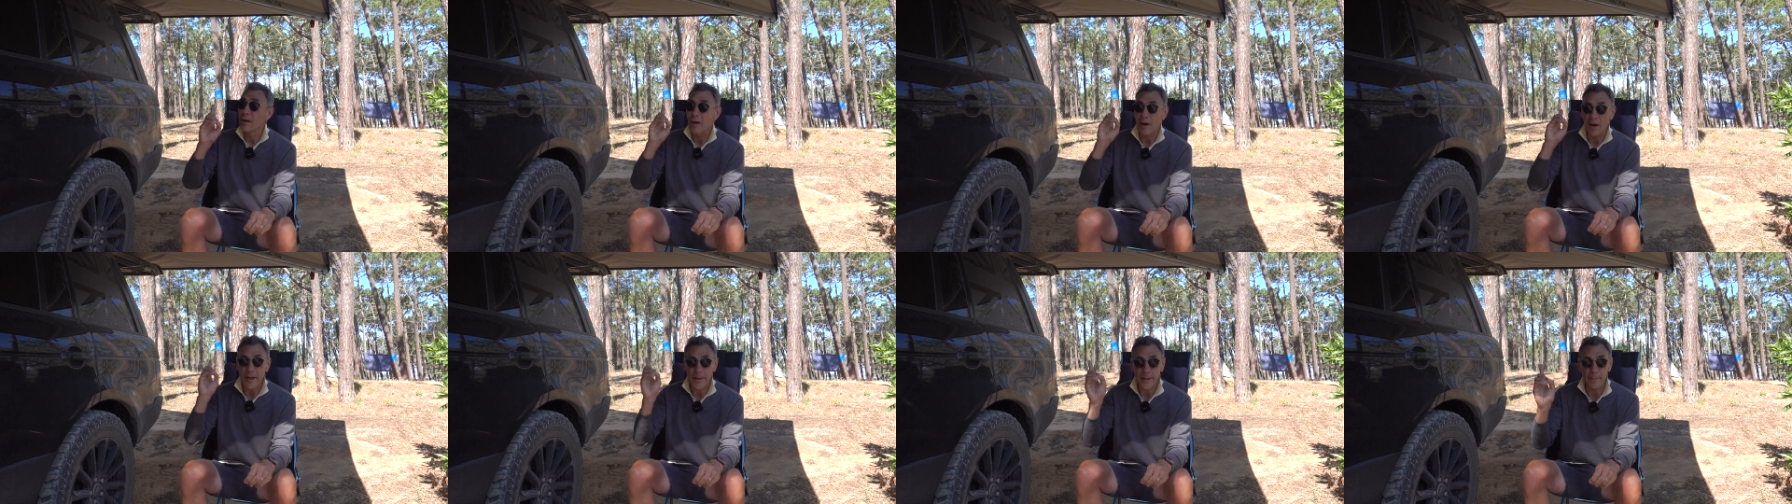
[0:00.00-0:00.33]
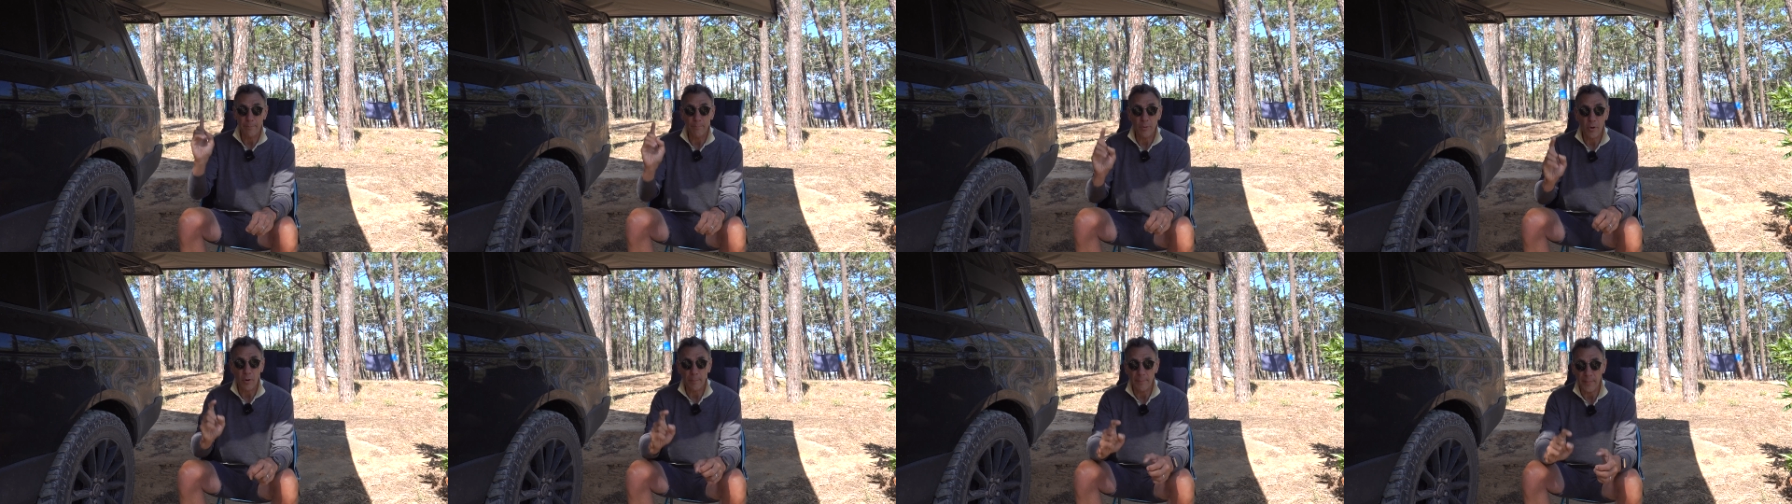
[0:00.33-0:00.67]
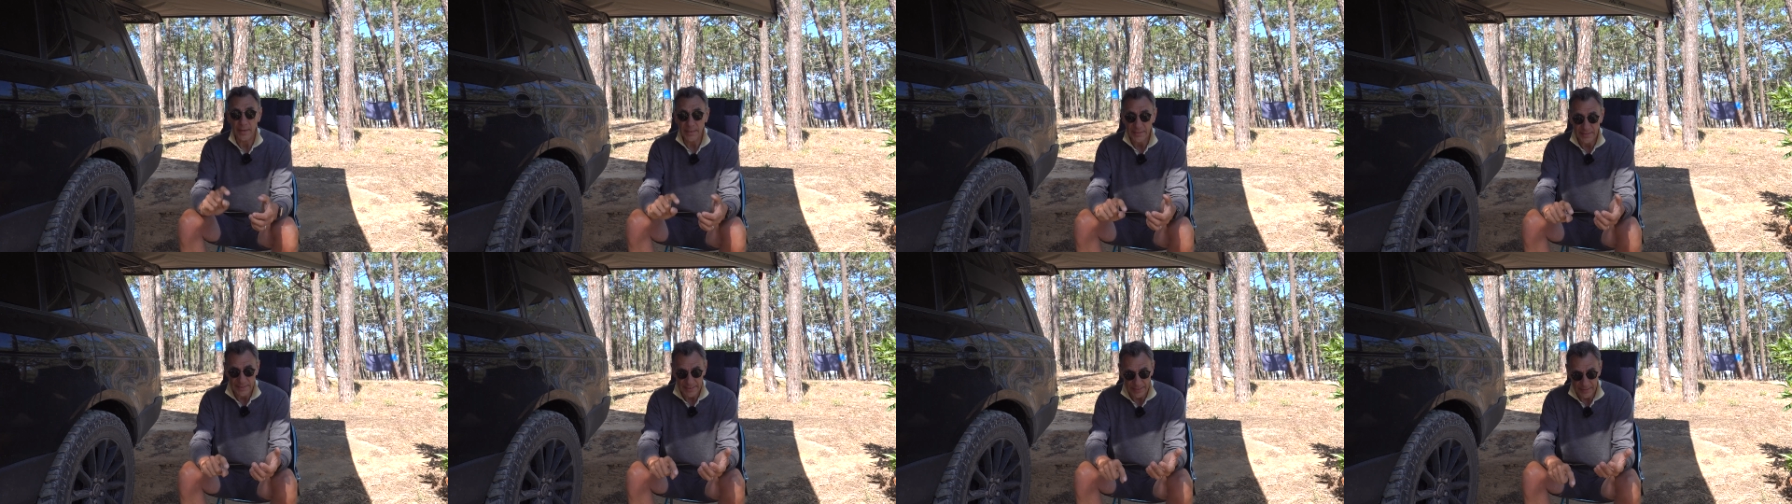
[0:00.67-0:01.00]
I can pop
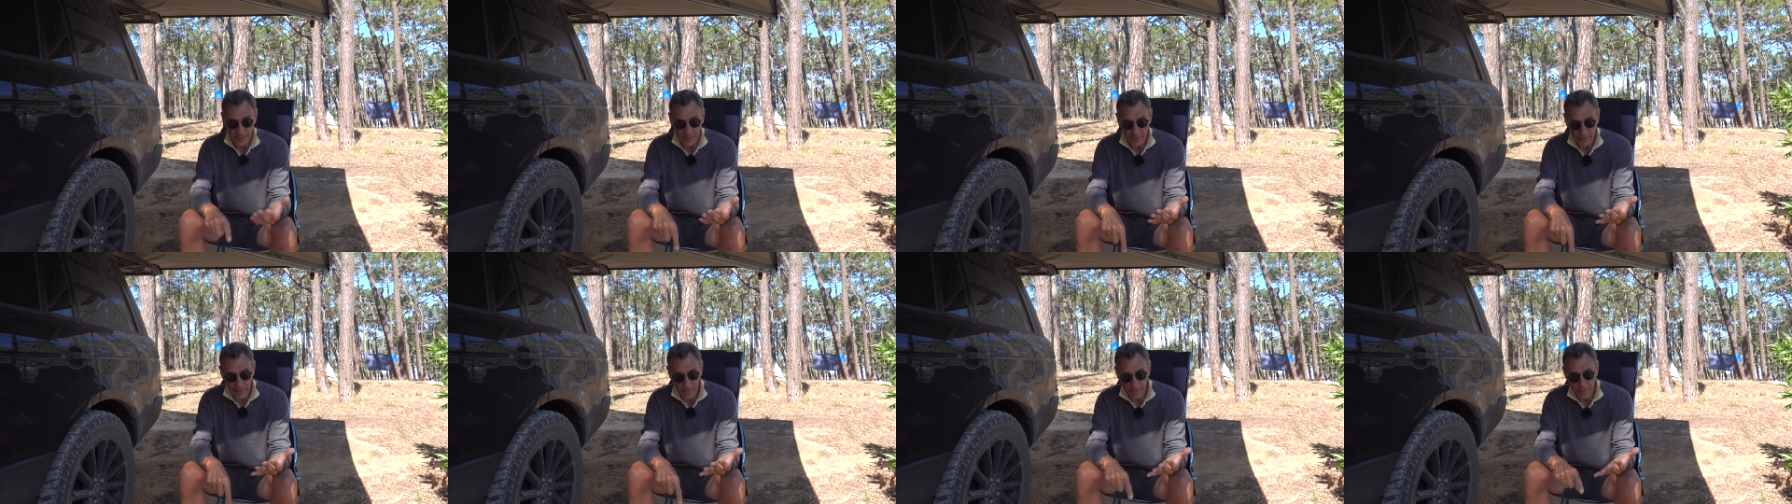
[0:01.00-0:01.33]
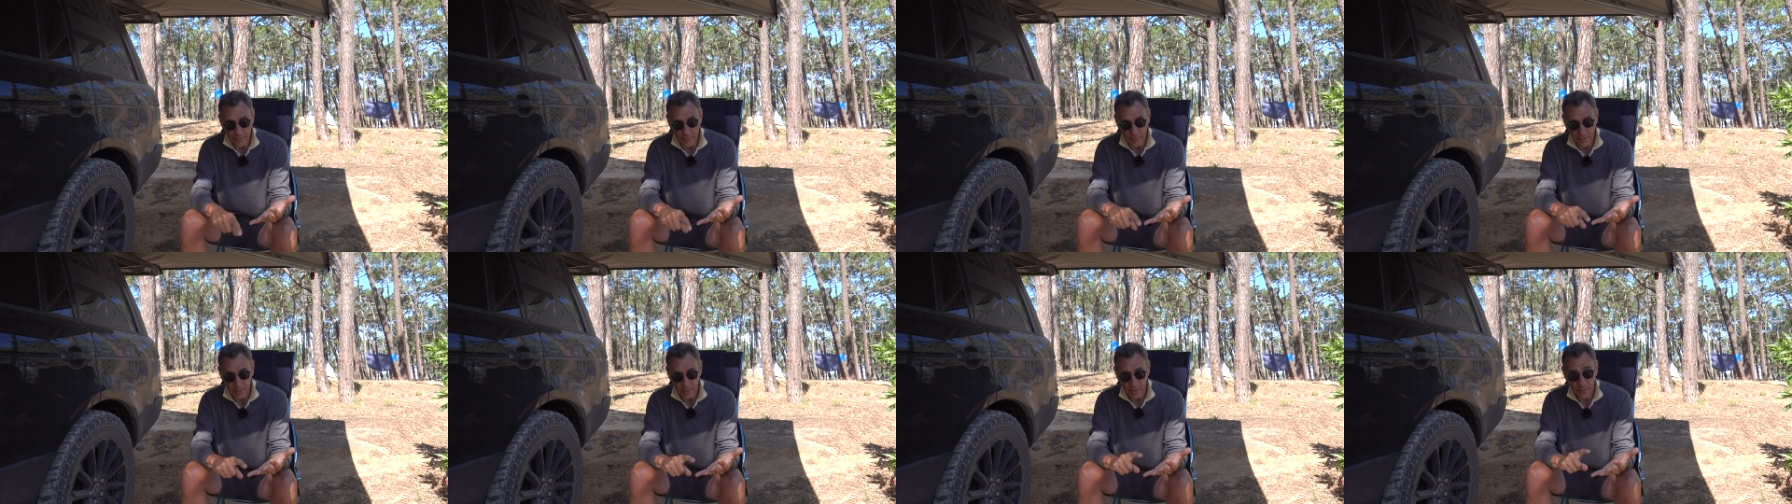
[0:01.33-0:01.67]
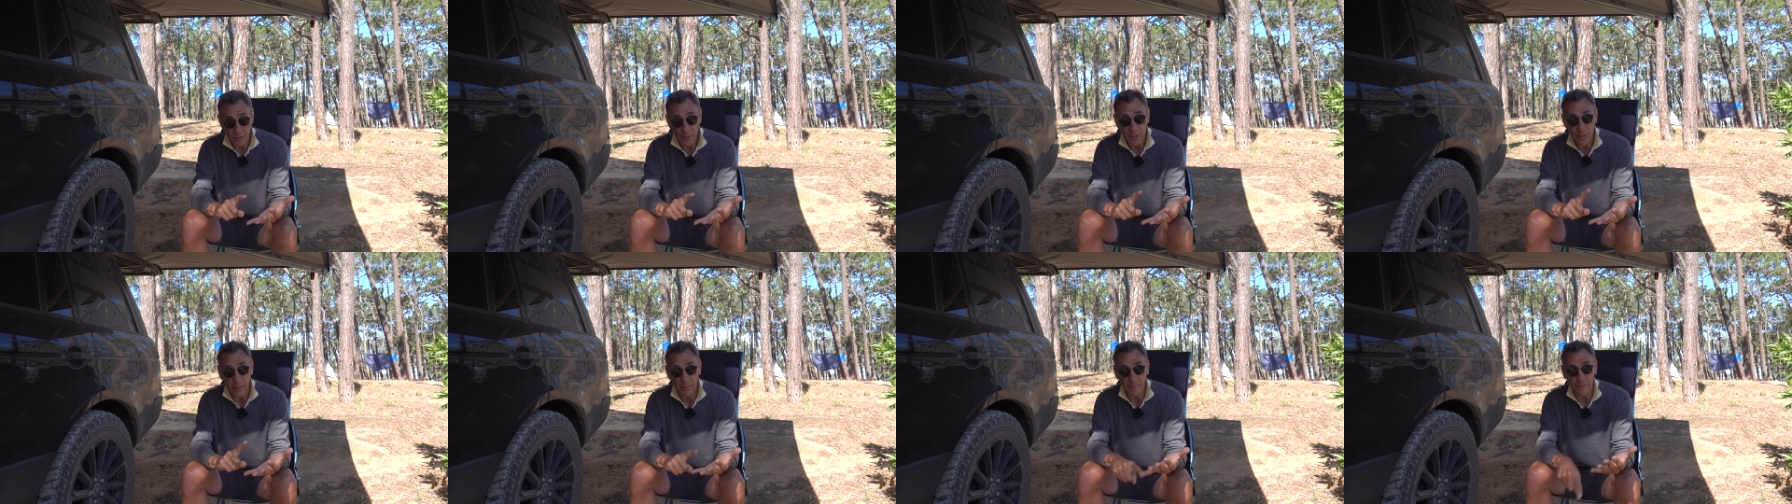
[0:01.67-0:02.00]
my tent,
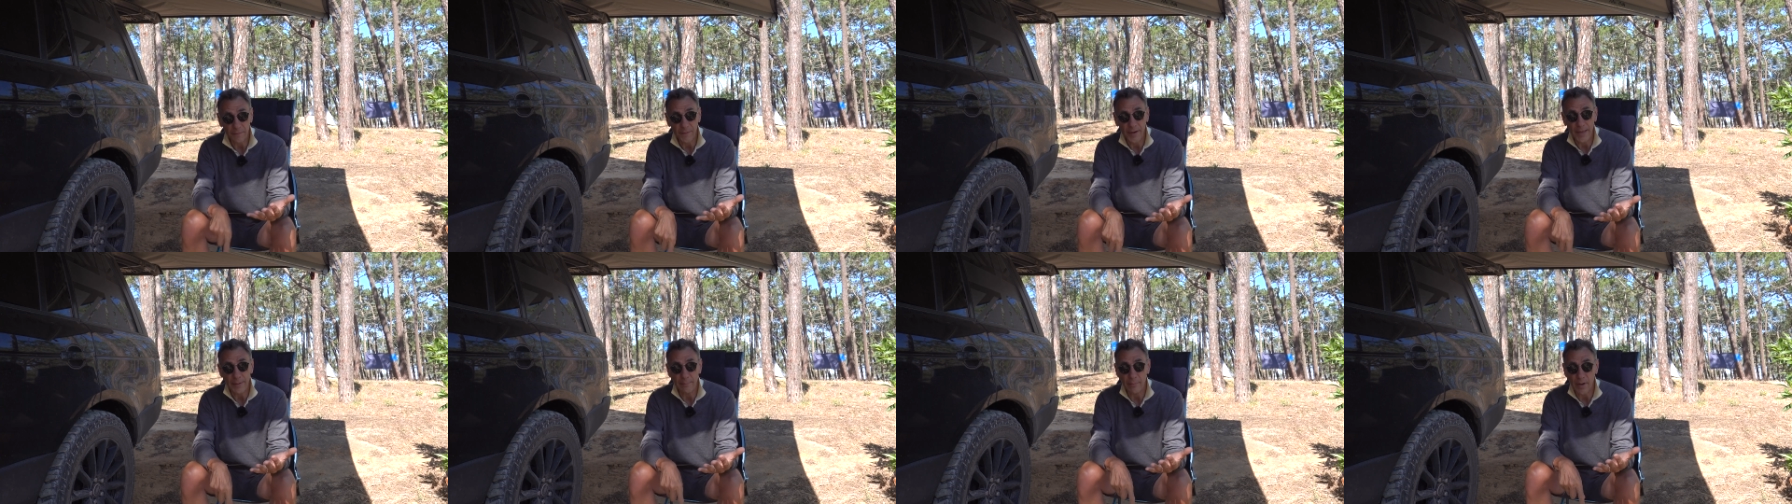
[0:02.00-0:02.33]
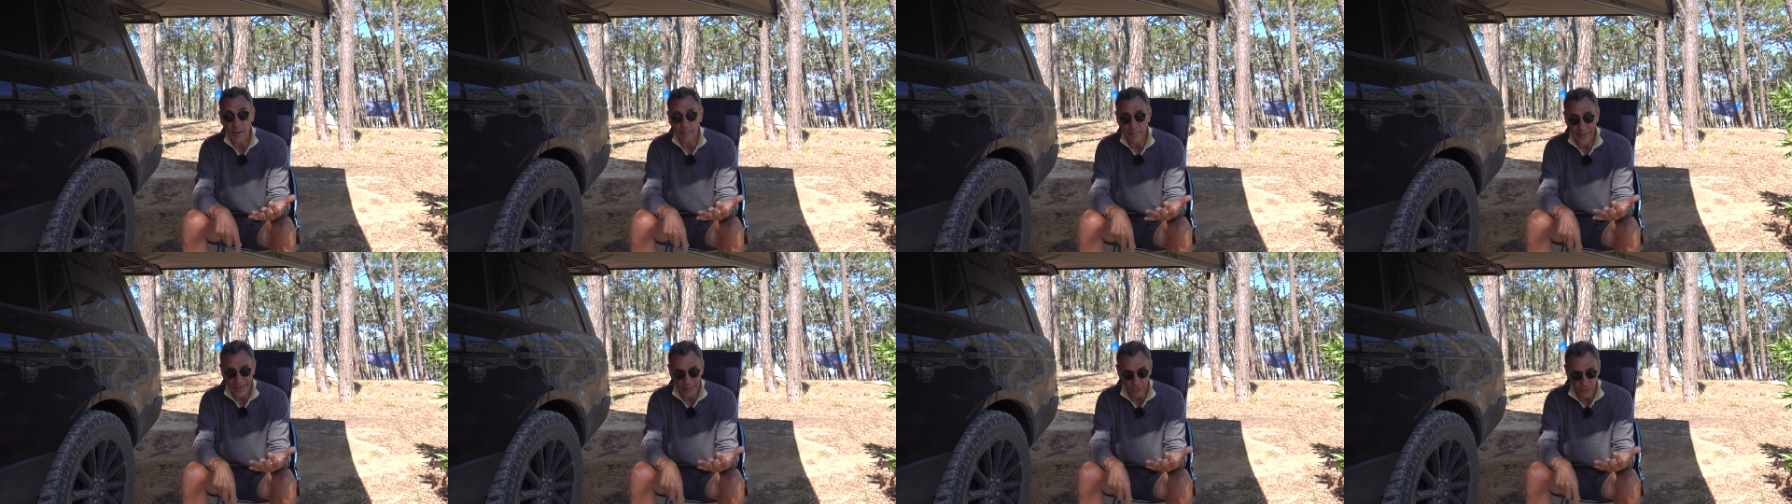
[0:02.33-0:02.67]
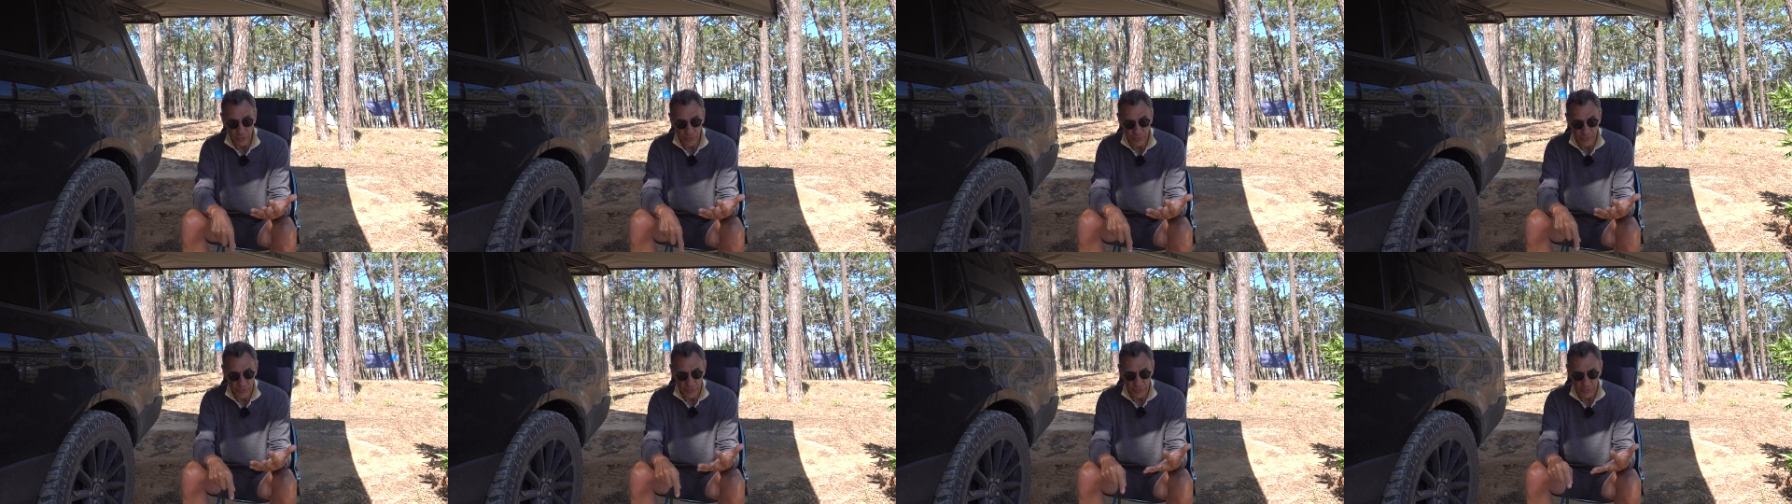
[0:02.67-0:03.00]
inflate my
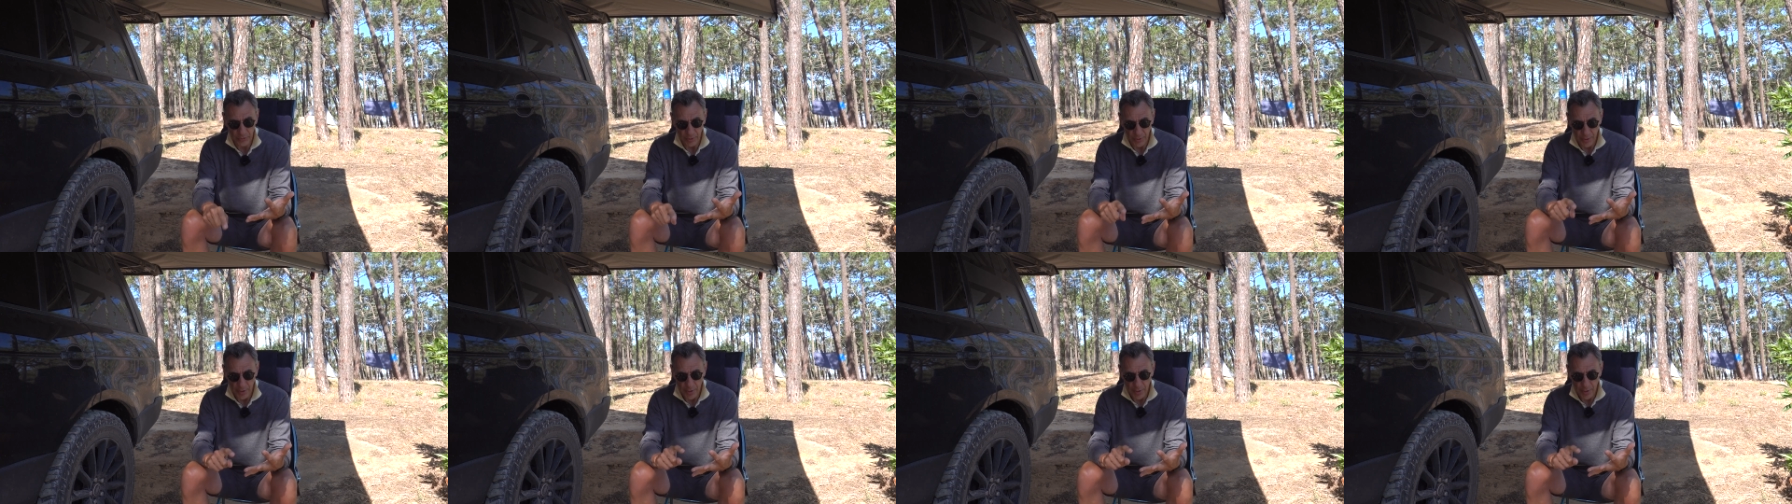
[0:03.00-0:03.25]
mattress,